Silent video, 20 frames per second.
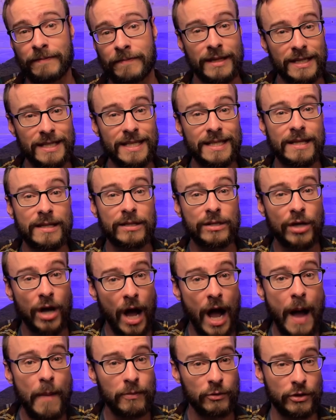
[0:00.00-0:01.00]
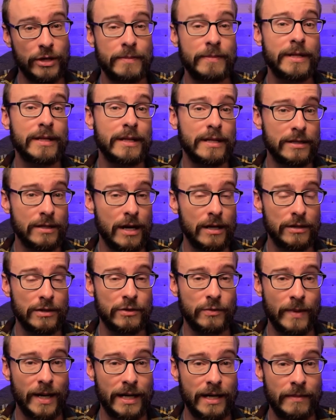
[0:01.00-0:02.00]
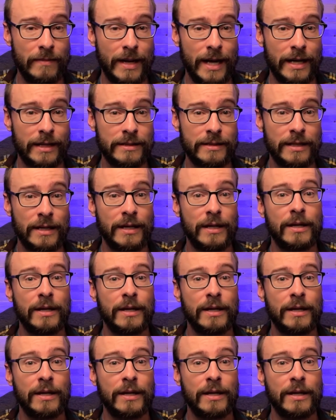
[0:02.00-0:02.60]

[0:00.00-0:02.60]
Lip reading: This is the top treatment that doctors recommend,